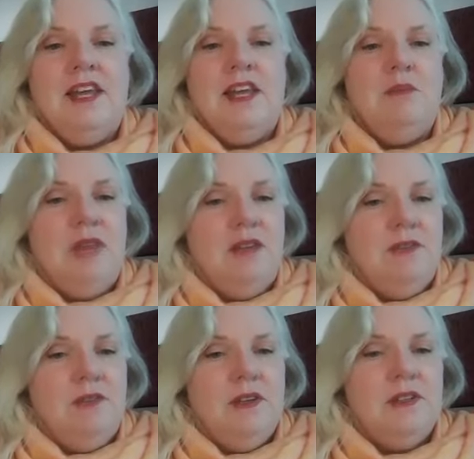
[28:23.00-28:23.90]
It may
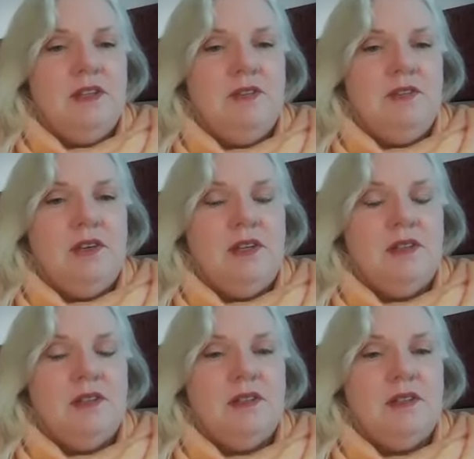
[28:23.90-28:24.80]
feel
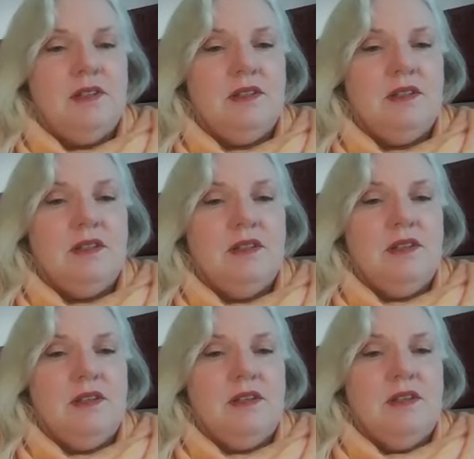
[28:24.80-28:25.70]
different.
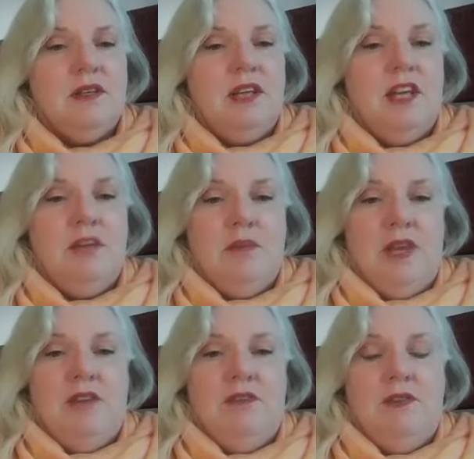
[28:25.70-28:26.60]
It
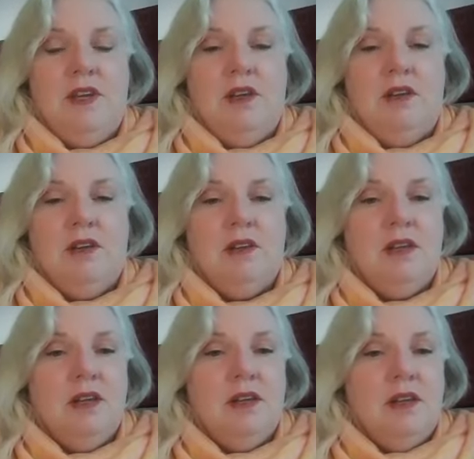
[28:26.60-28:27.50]
may feel
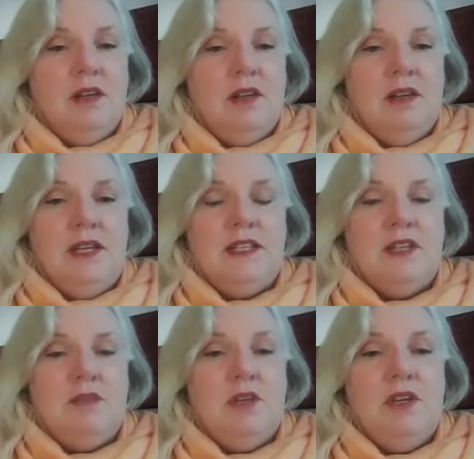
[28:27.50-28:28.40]
like
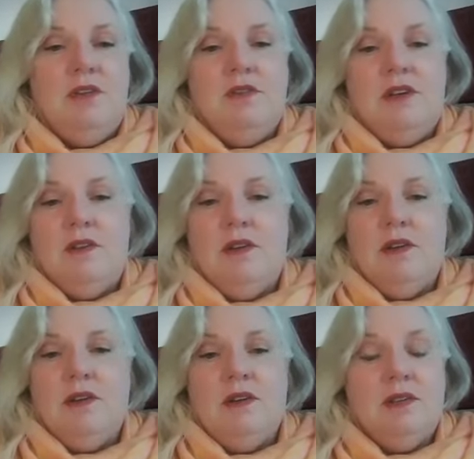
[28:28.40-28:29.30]
something you've
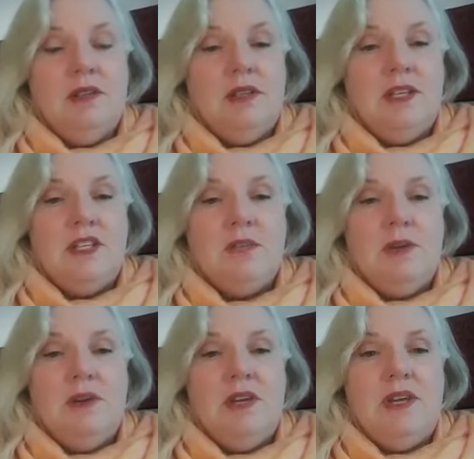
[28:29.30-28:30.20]
never
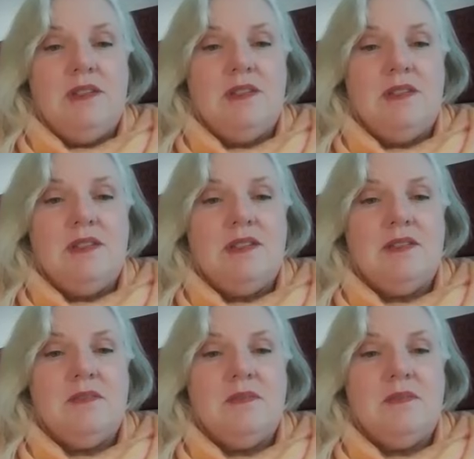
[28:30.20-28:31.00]
experienced,